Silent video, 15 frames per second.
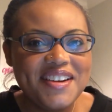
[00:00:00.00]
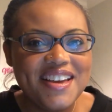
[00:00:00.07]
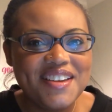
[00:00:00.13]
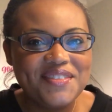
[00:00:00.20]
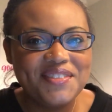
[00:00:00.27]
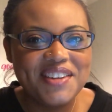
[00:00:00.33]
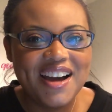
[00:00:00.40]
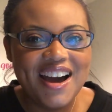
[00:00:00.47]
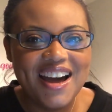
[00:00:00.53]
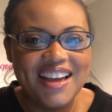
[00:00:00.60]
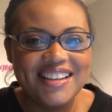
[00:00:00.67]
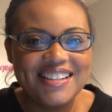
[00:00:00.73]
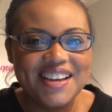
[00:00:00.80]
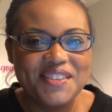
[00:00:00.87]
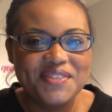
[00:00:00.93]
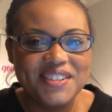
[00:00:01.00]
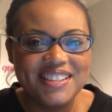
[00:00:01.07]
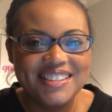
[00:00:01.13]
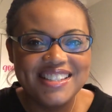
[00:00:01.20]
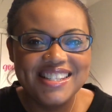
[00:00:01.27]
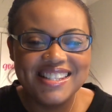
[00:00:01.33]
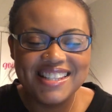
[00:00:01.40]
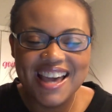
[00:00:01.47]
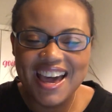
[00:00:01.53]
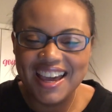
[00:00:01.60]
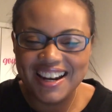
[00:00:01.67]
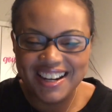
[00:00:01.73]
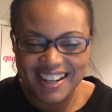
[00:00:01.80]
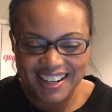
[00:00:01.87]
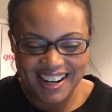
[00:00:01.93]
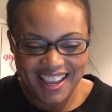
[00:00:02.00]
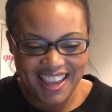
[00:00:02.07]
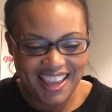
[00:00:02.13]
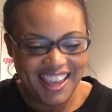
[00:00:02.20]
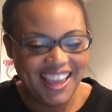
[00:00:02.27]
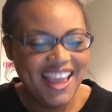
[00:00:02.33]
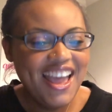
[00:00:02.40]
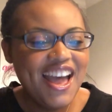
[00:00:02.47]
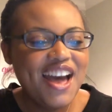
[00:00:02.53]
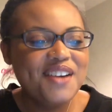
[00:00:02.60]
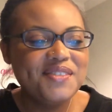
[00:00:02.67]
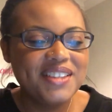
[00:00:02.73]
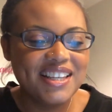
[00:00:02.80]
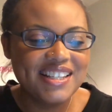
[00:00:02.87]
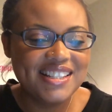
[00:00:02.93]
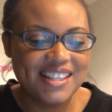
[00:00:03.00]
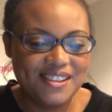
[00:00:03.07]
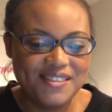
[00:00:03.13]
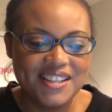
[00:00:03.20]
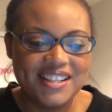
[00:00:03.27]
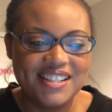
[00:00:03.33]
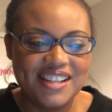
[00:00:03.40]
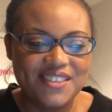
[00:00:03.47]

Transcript: If not, definitely Saturday. But like I said, I'm gonna